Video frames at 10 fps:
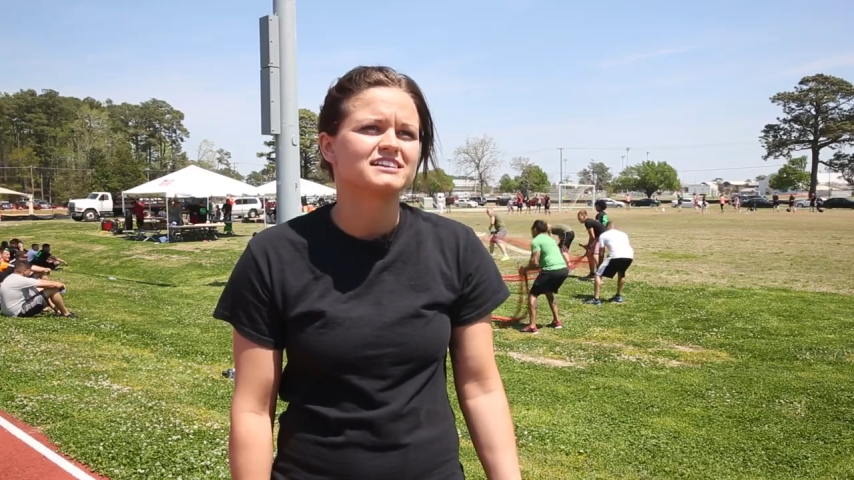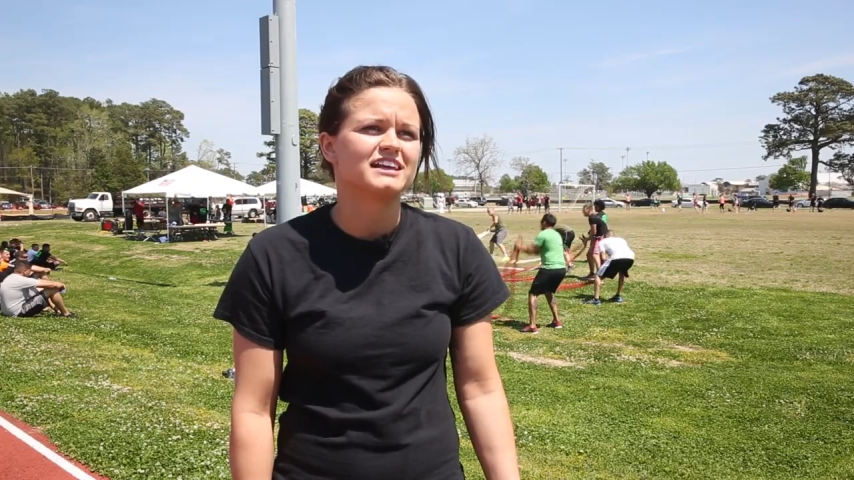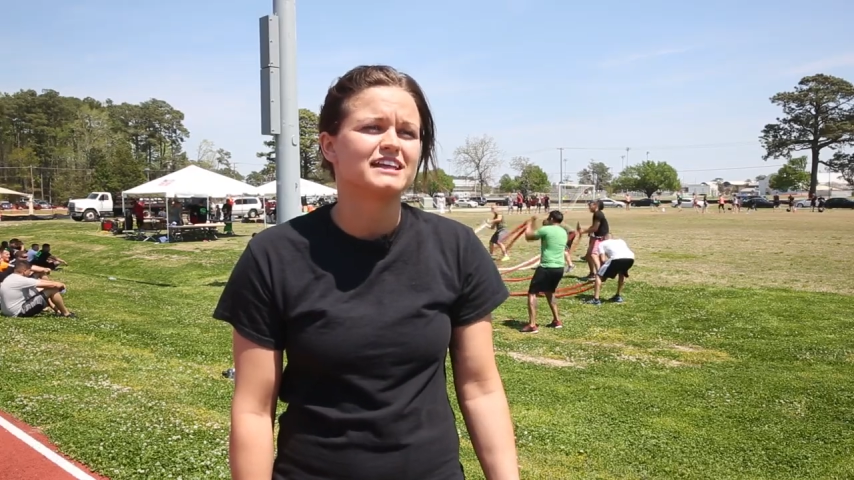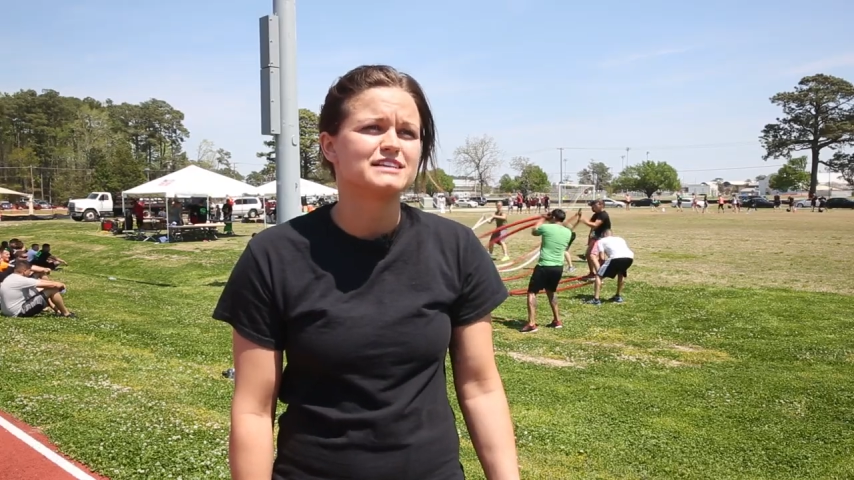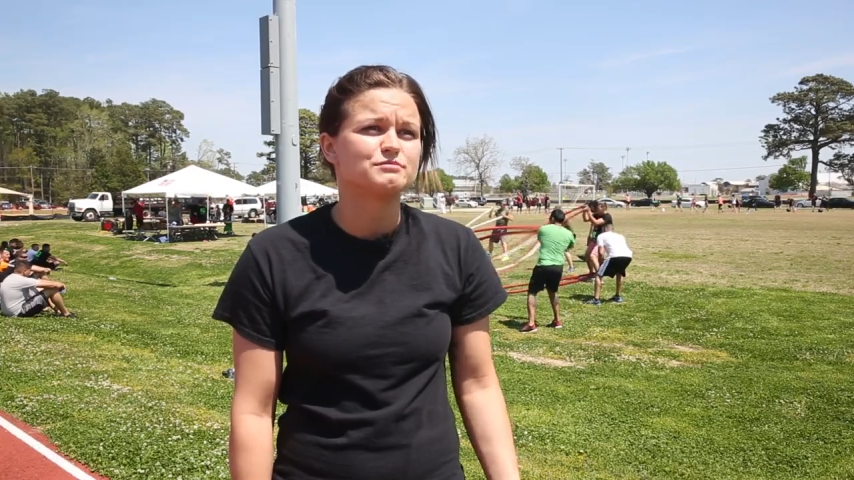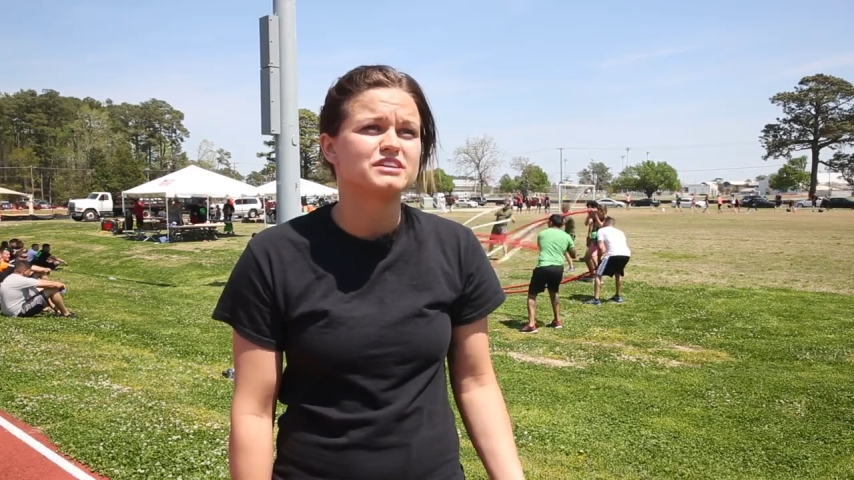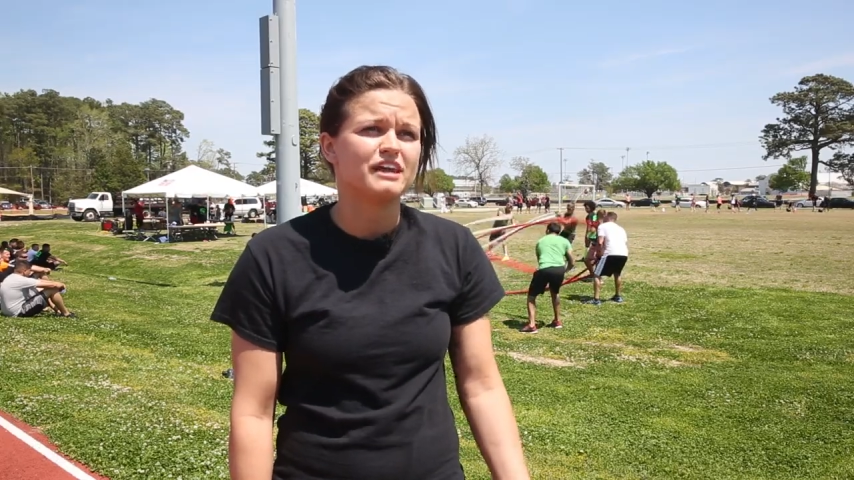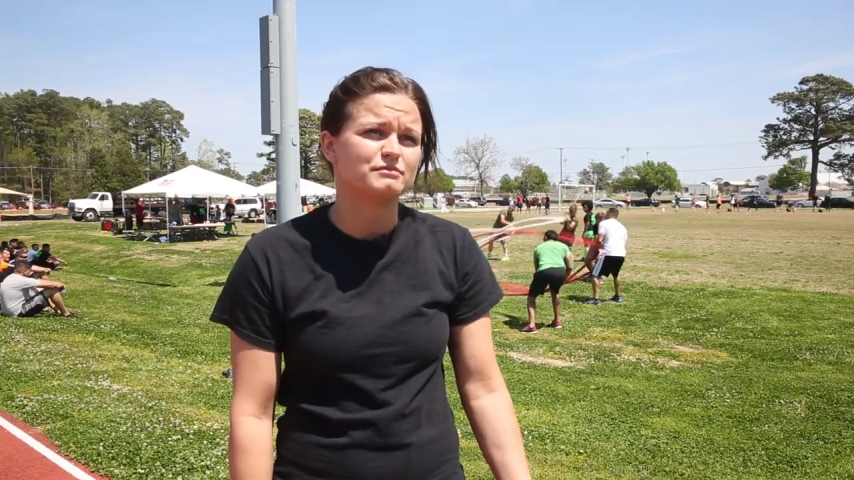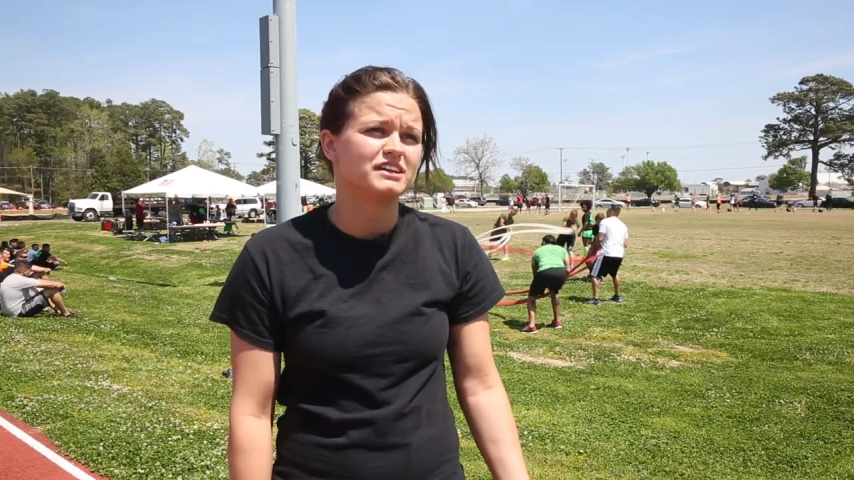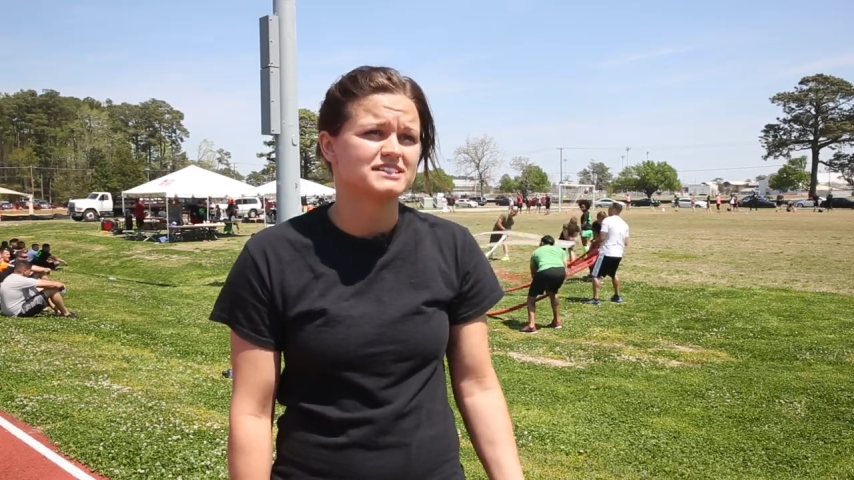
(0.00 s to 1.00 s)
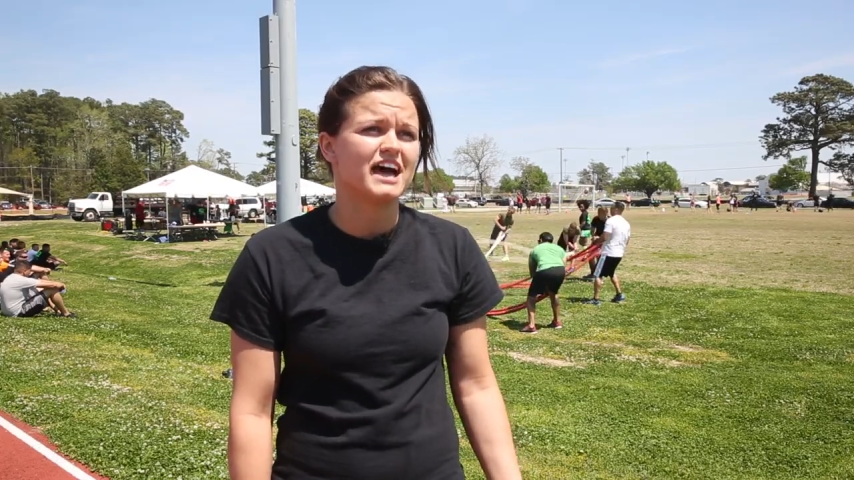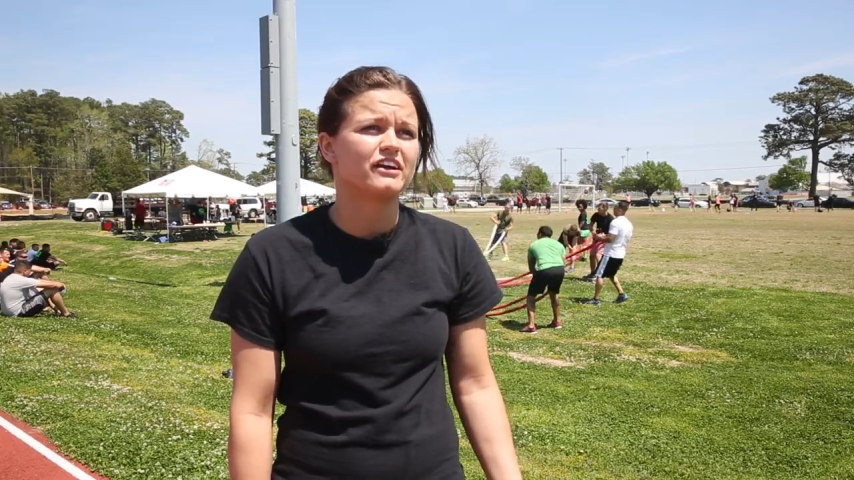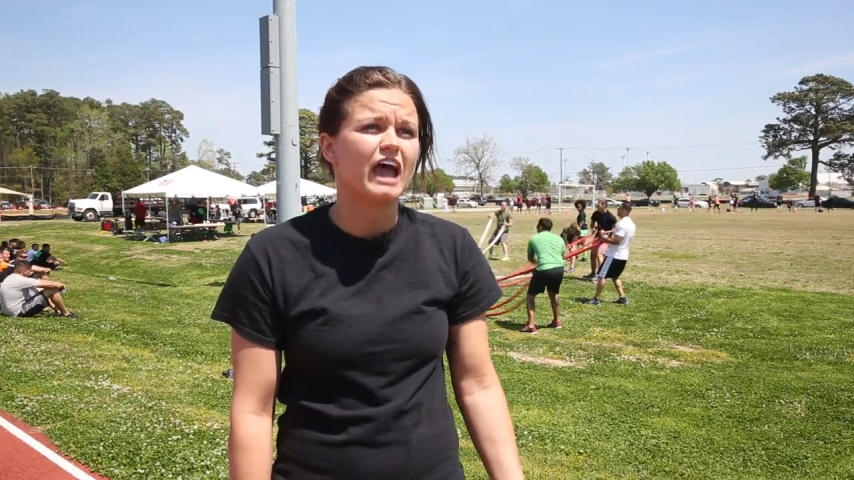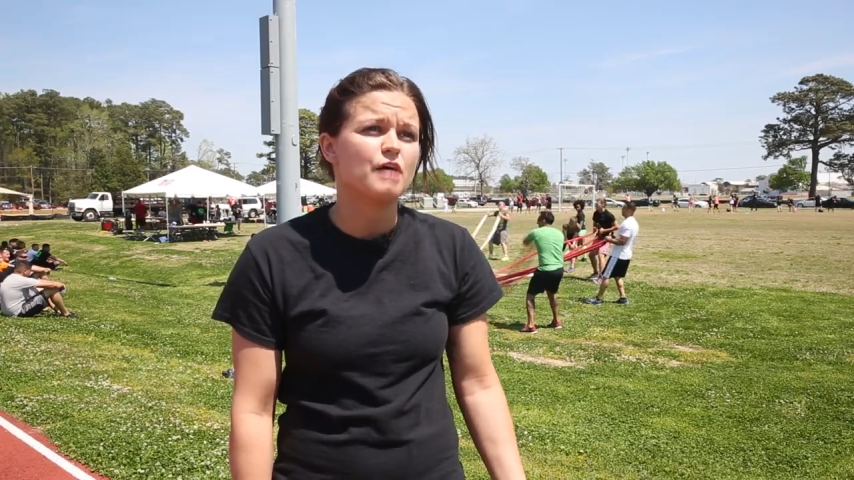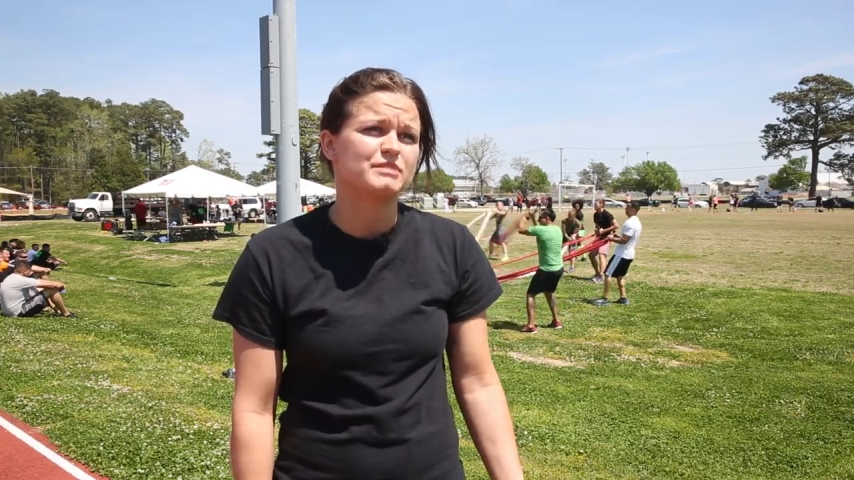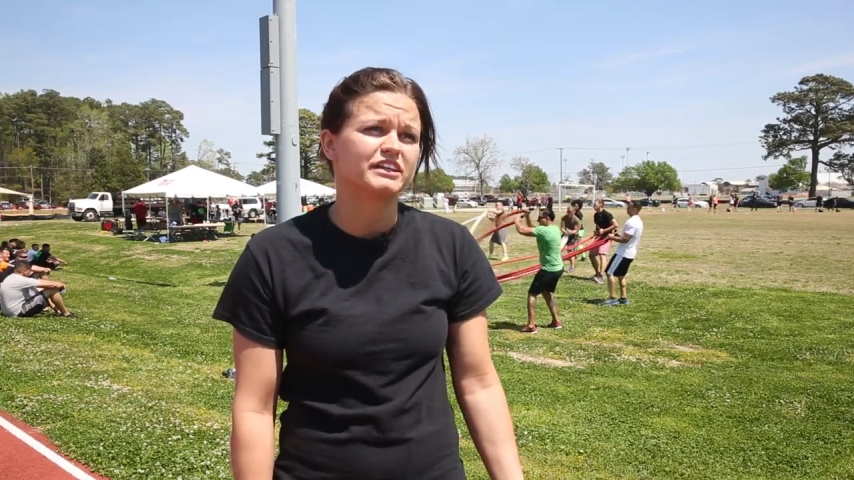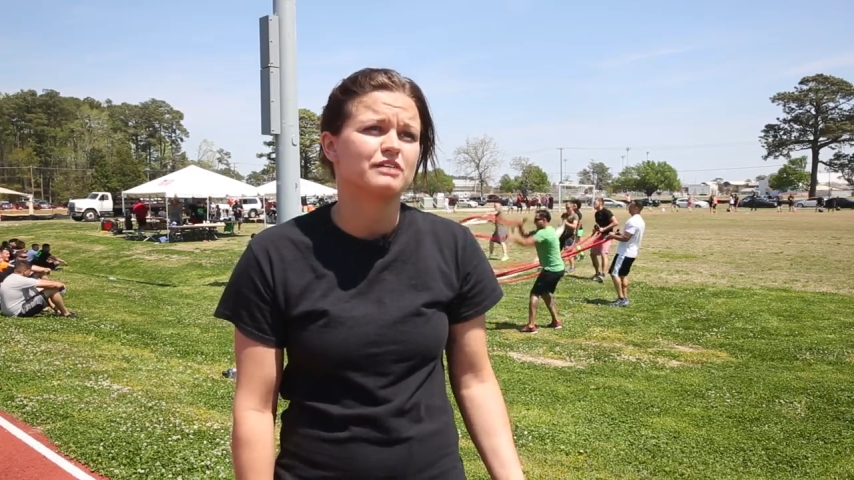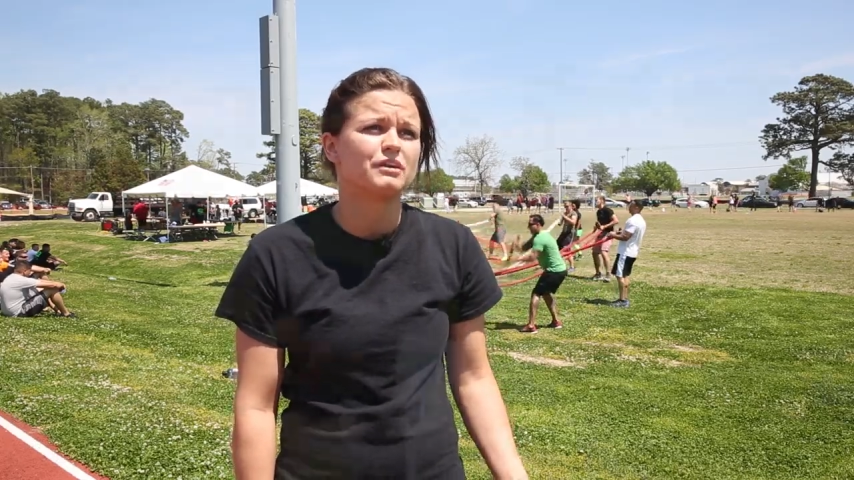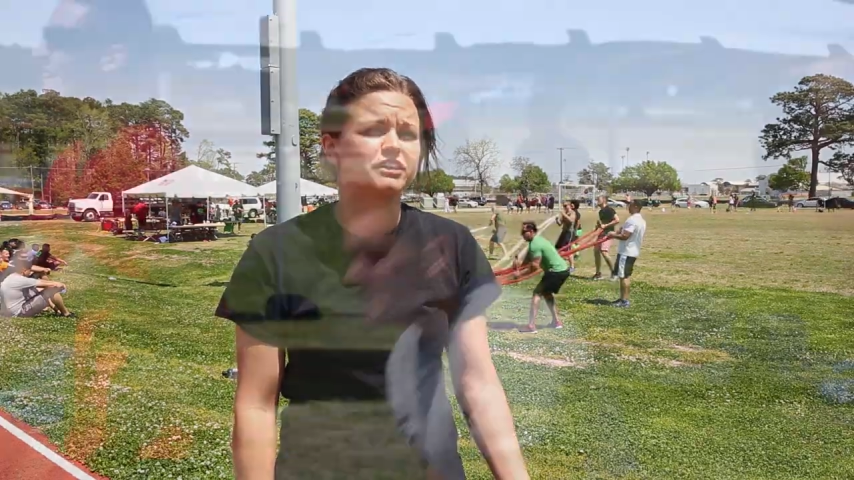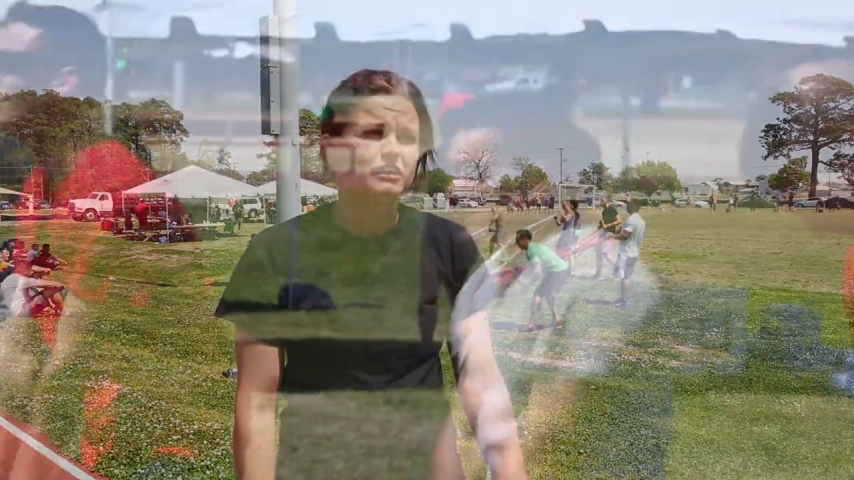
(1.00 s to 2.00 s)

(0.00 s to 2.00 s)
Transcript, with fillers: and it's up to them to decide on how big they want their